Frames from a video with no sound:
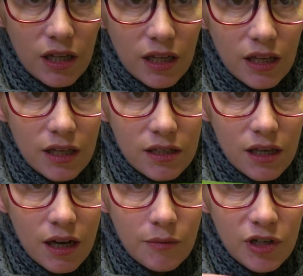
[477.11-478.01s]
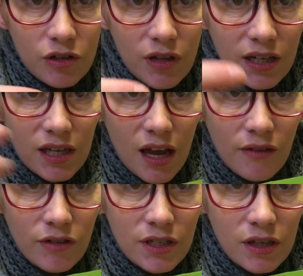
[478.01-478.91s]
like this. And I'm going to do that to
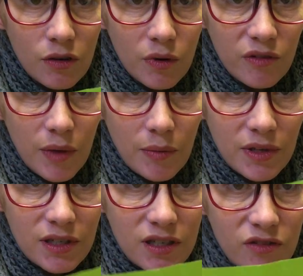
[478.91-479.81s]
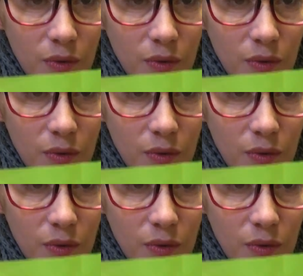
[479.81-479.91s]
every single one of my pieces of